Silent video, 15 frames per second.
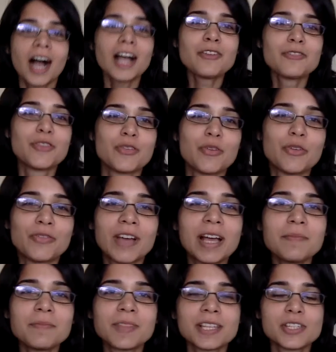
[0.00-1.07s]
Hi
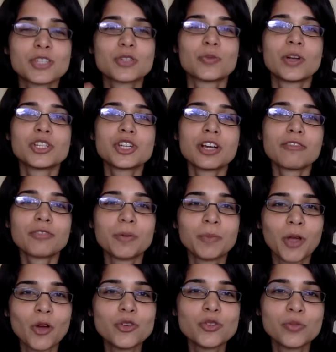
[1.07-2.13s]
VivaFam, this is Richa from
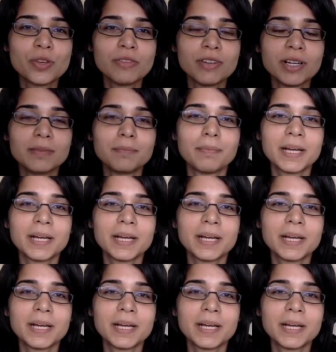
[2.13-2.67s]
Coach Viva.